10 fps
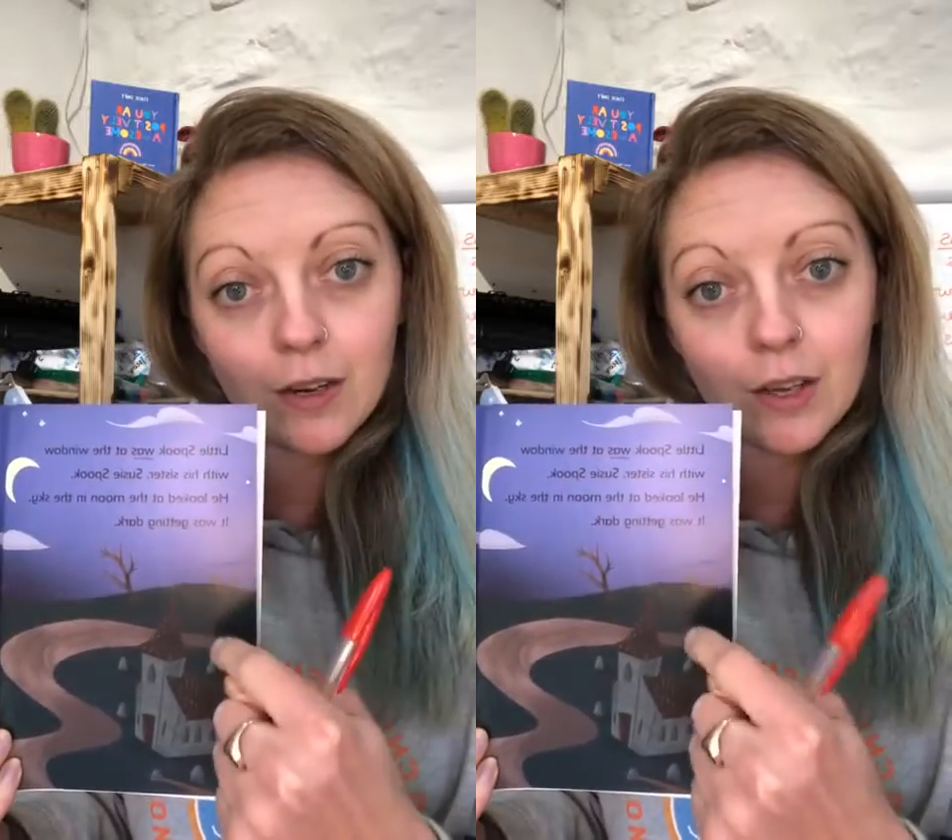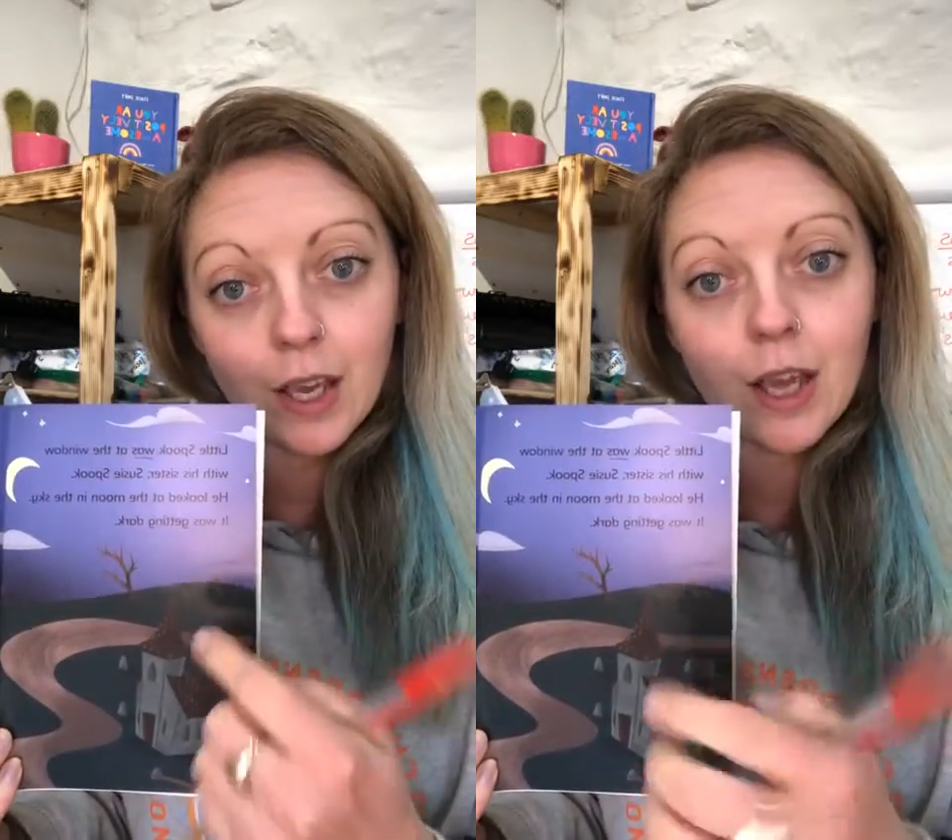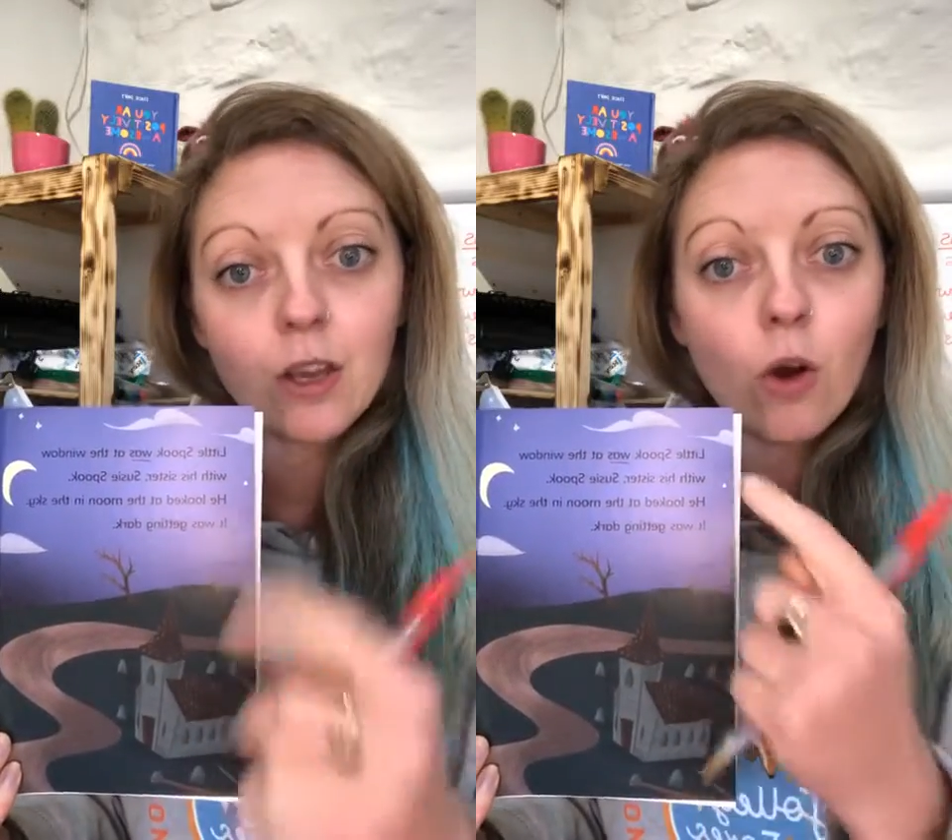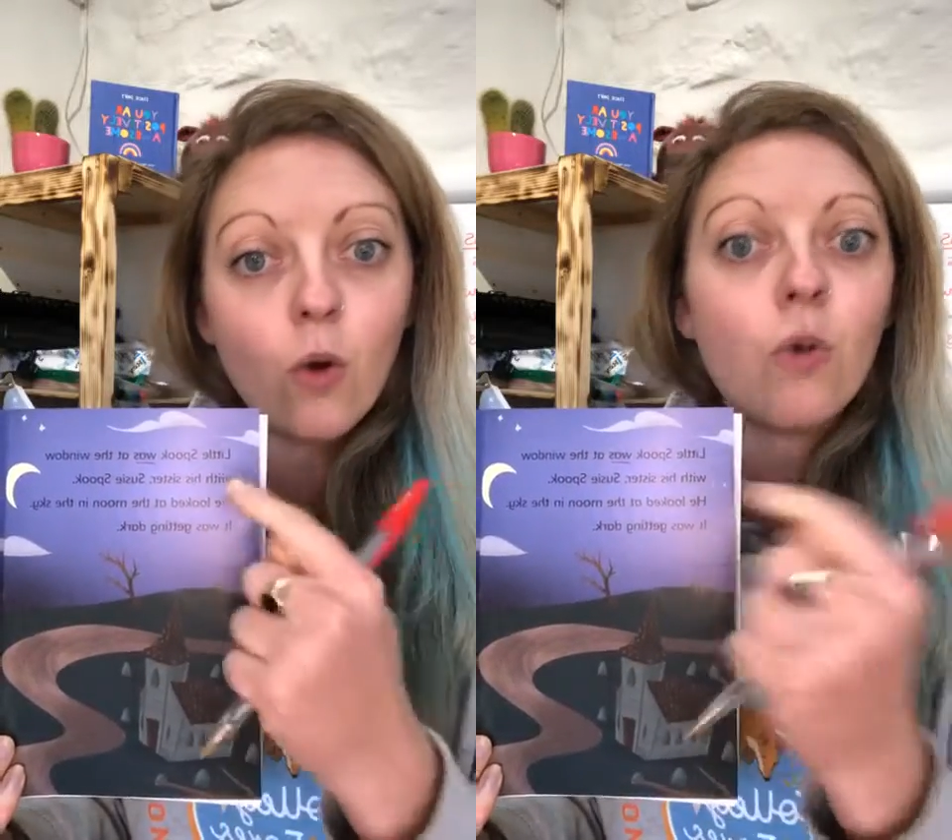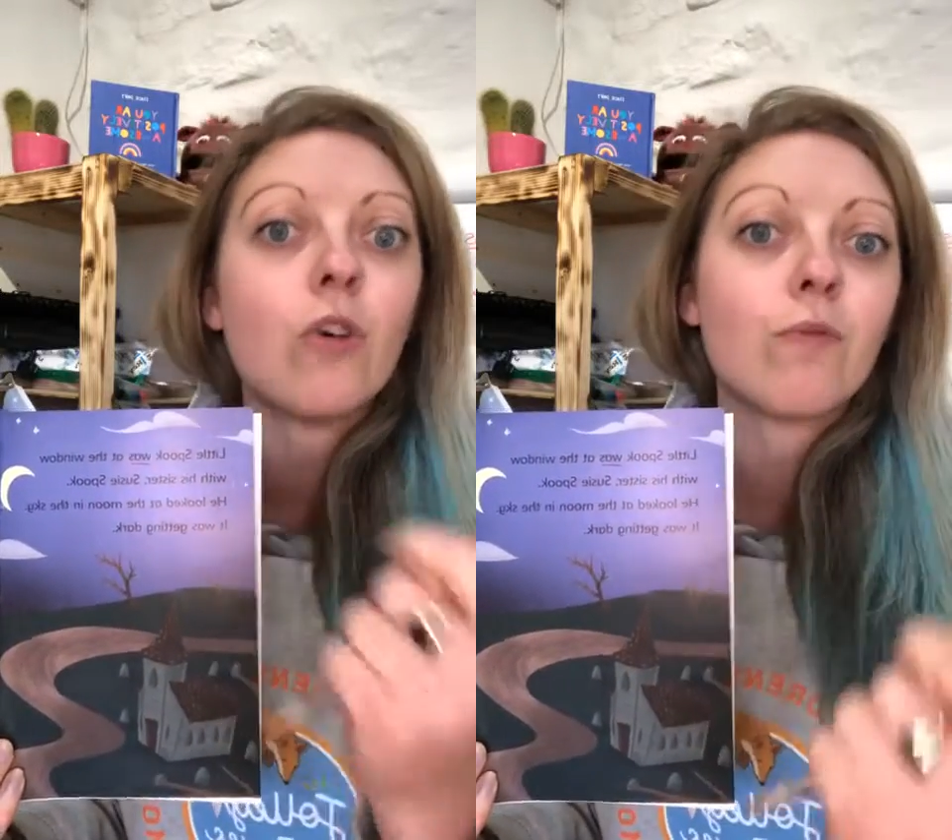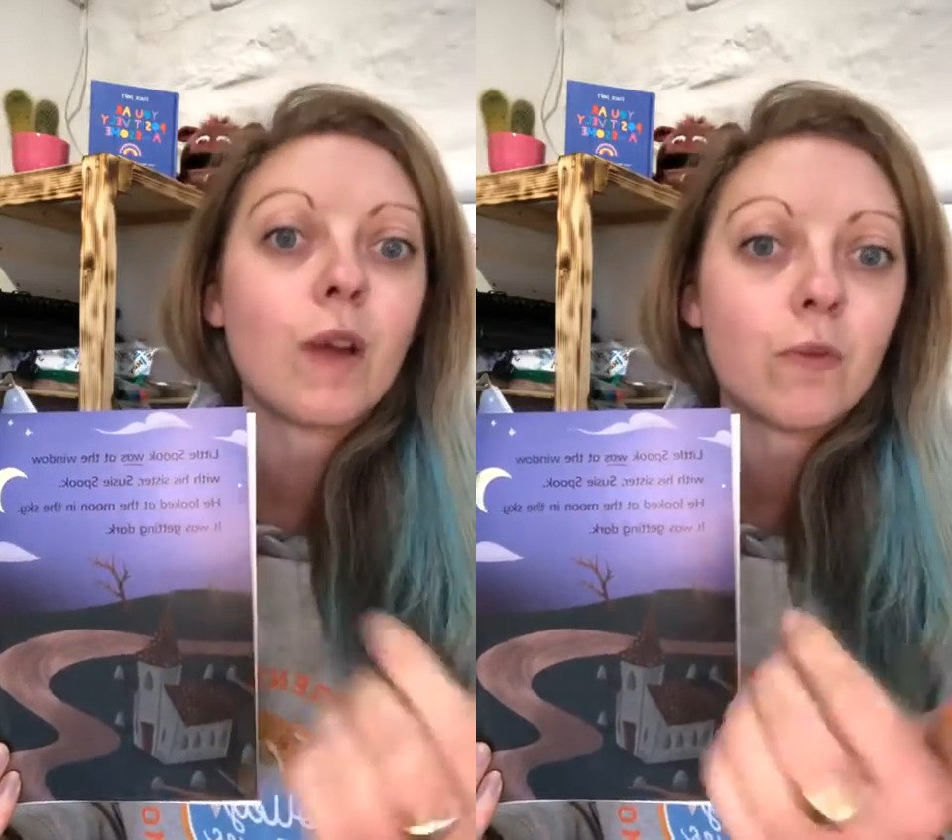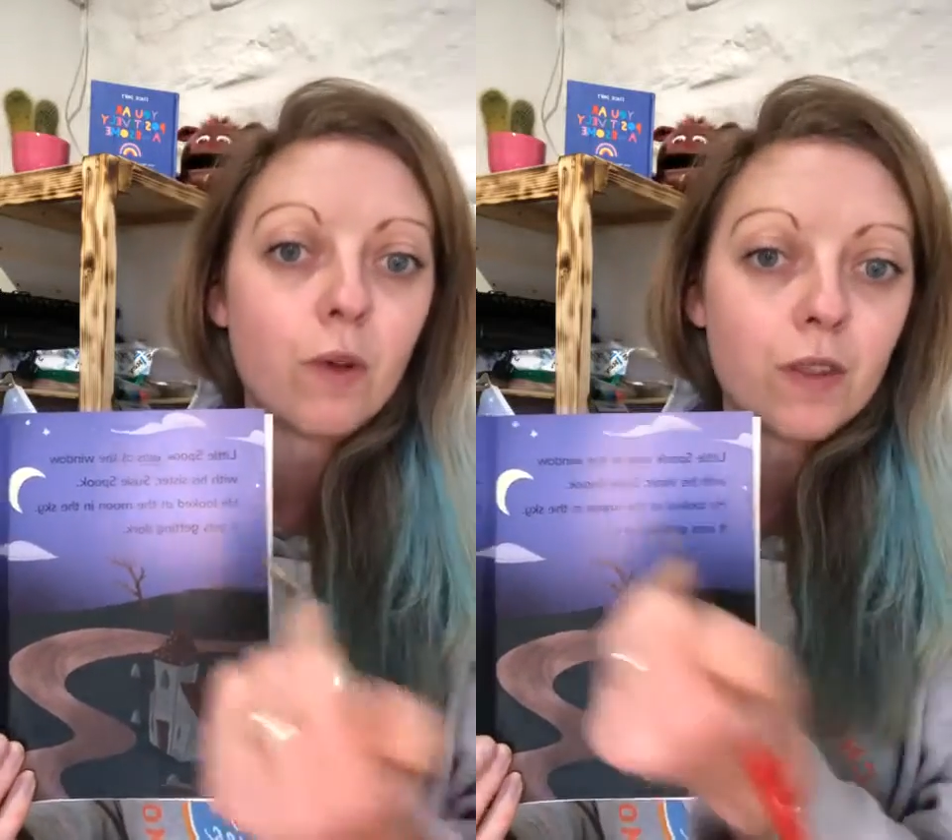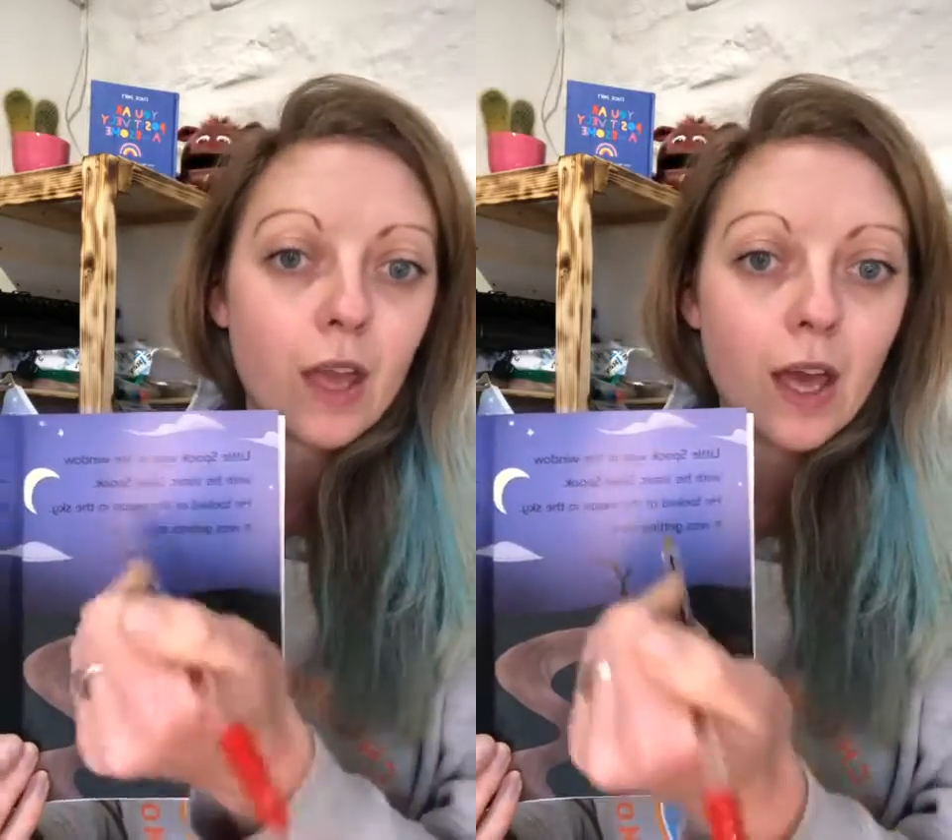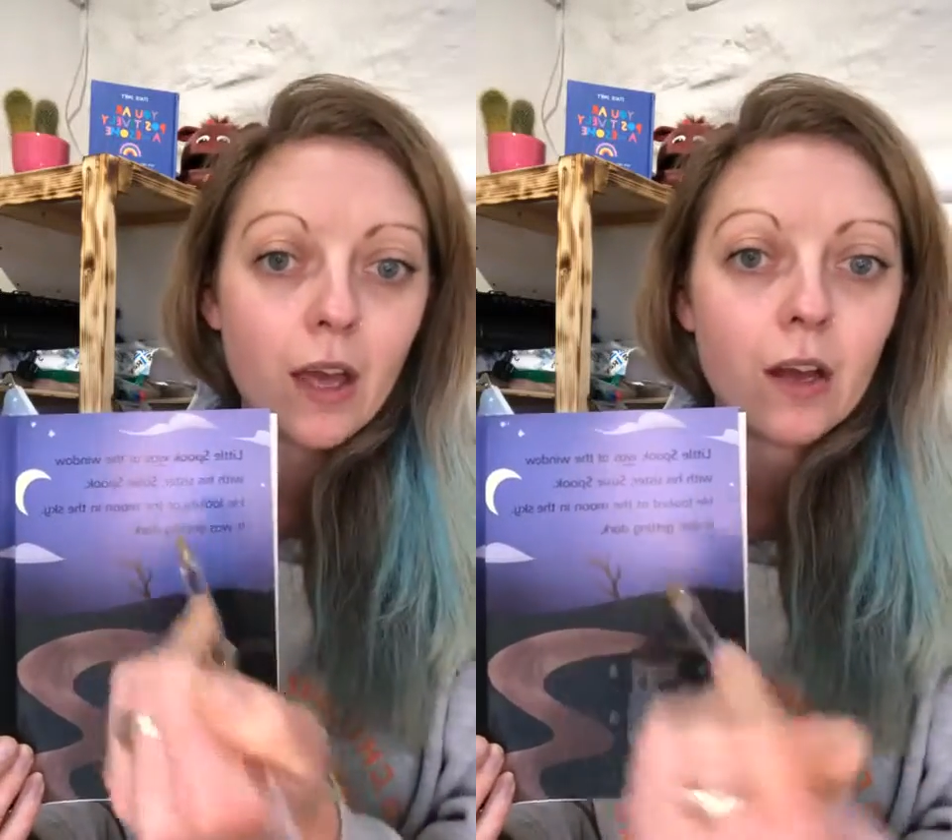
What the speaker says: looking ahead and go, oh, look, red word there.